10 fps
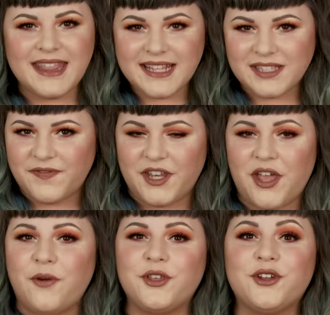this
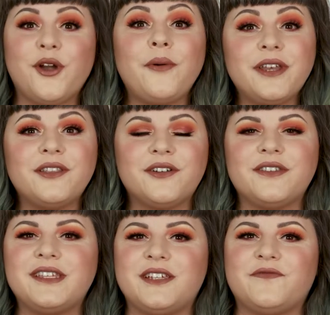video, you're going to
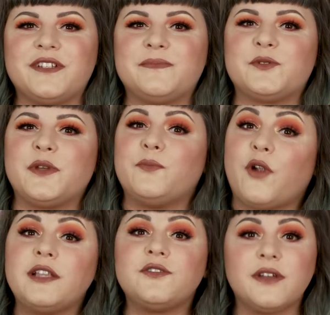learn the difference between
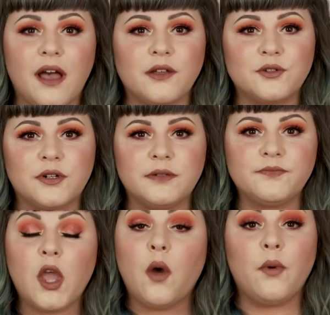bronzer and contour,
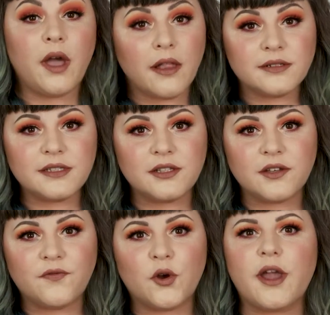what colors to
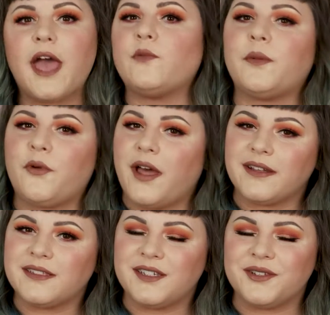look for, and what
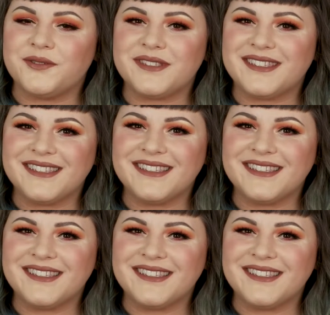products to use.